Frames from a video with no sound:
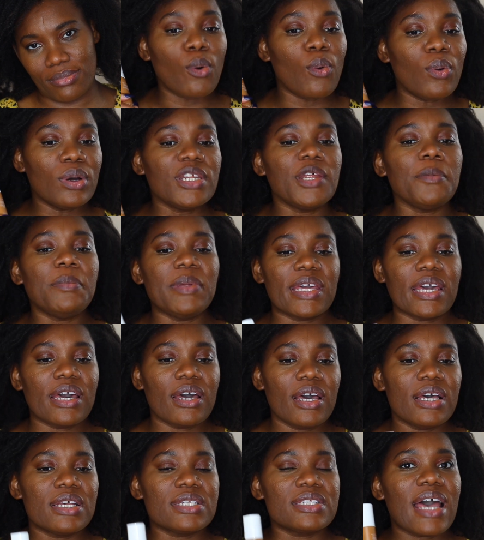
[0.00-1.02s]
only
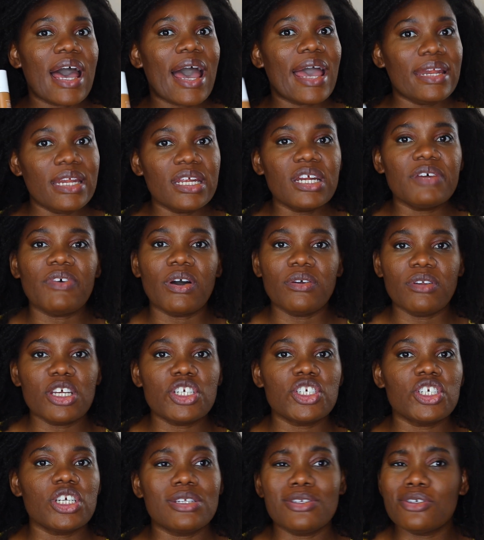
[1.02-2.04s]
because I need a
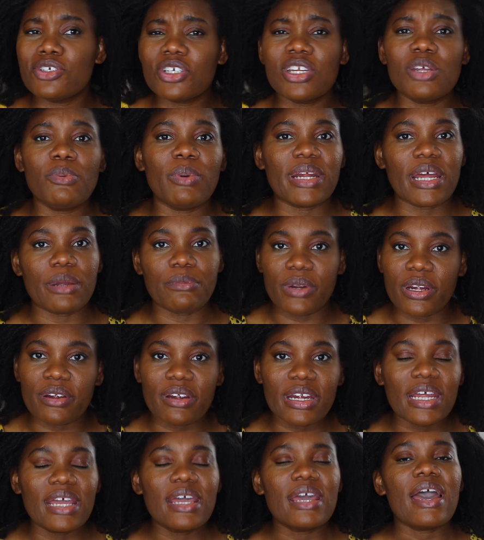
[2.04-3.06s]
foundation. Usually when I wear
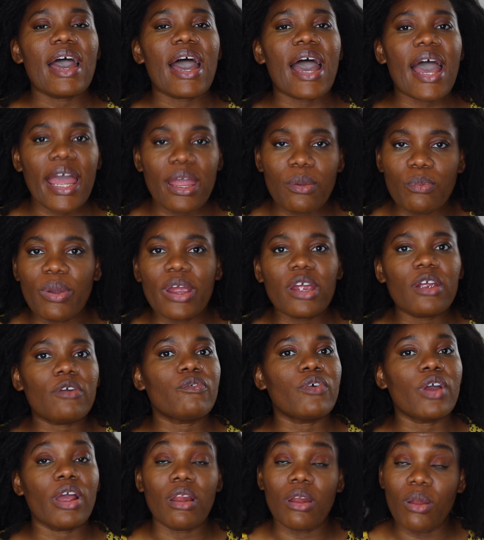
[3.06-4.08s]
it
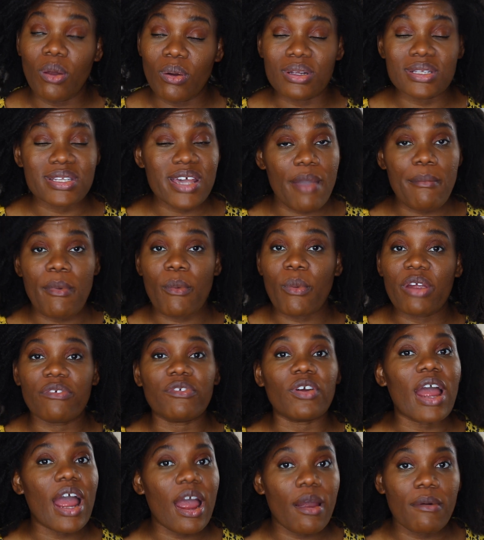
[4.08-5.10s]
for a long time. I wear it
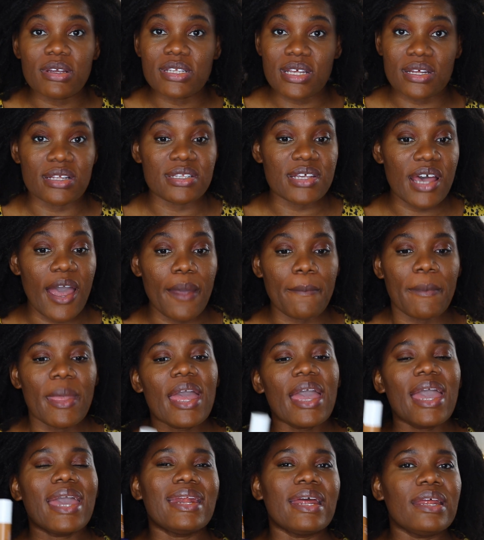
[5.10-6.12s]
for hours at a time,
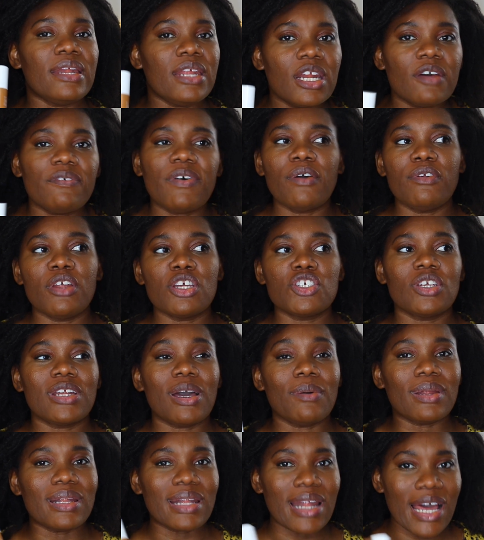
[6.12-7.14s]
and I need a foundation that
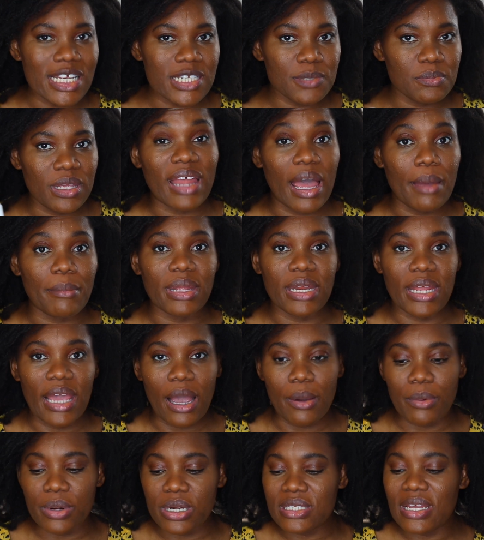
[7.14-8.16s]
will last me that many
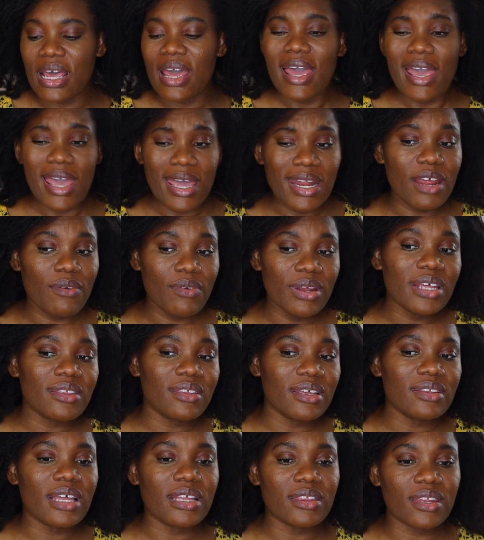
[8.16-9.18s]
hours. And I really
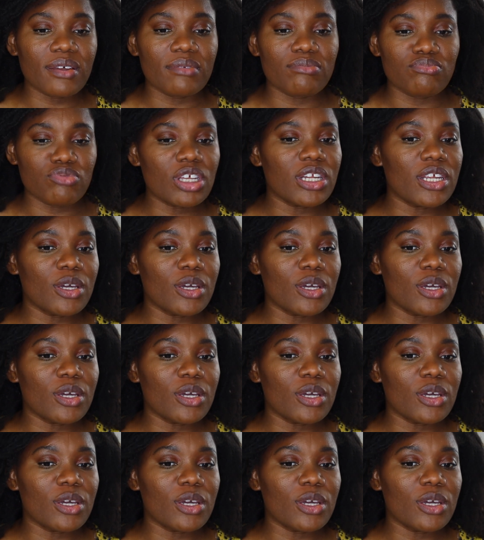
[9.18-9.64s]
think that the